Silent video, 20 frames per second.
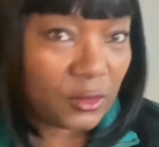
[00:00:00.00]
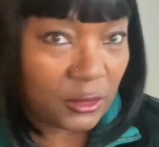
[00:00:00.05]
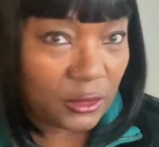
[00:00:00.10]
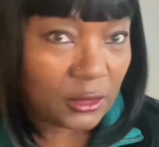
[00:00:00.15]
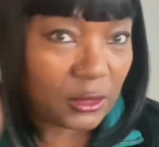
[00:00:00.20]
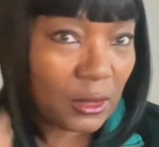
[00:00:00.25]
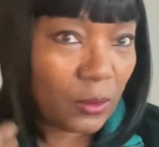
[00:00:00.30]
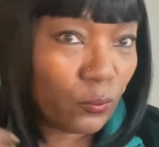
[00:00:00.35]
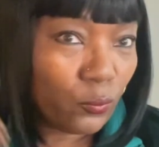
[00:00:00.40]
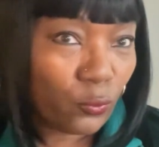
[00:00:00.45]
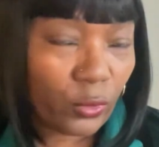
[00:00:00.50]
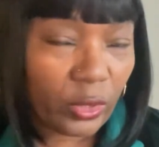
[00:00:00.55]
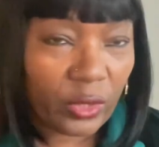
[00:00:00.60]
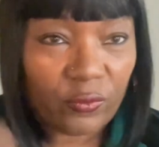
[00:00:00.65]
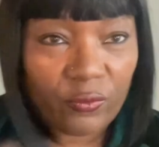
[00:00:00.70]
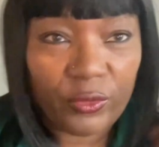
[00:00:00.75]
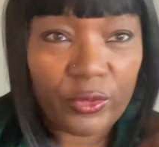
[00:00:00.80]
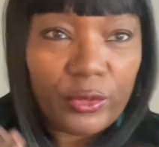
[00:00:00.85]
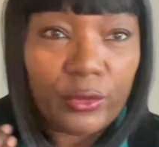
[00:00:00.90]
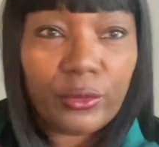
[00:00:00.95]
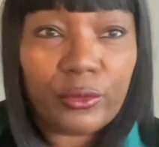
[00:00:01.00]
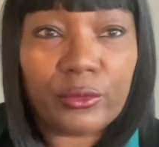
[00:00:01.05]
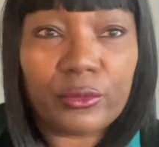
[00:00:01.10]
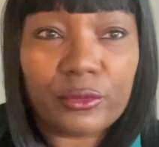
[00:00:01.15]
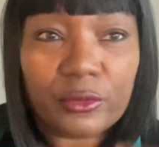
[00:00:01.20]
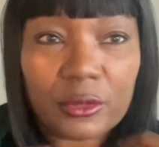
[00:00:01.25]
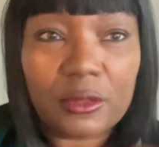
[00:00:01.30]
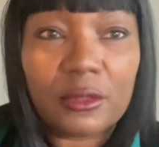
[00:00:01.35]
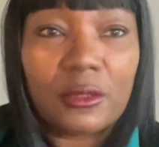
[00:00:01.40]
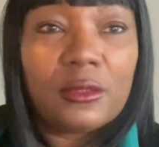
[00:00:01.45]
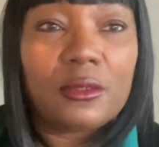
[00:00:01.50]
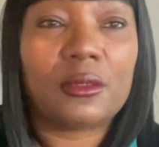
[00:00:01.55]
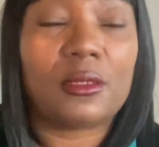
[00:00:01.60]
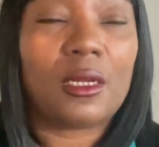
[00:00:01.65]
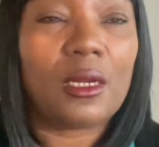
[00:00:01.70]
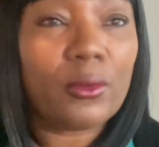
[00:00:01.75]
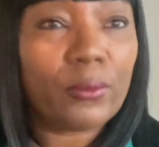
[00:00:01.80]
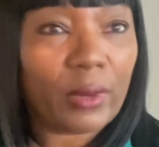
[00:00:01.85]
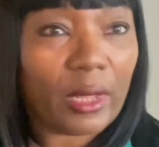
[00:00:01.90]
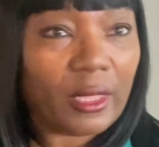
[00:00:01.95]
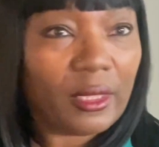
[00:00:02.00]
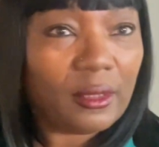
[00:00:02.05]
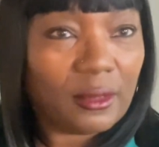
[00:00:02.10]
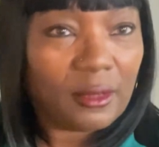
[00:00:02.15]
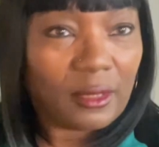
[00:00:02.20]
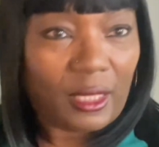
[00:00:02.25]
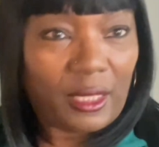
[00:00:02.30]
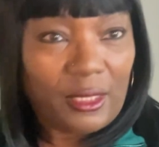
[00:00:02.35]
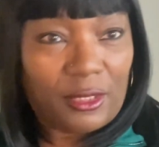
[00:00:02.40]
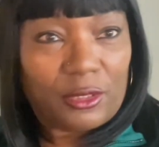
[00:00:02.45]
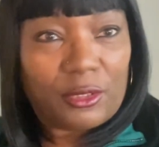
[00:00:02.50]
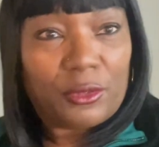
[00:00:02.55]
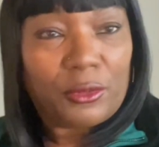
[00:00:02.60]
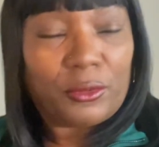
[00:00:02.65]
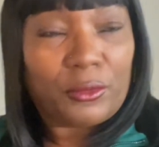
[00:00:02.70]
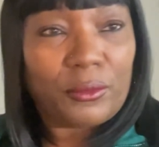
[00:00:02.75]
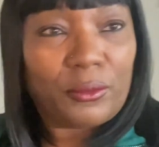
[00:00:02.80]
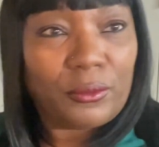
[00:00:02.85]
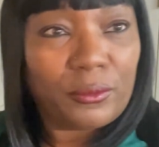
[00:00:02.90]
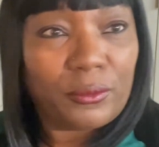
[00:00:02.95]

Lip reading: Some reviews. All right. Thank you.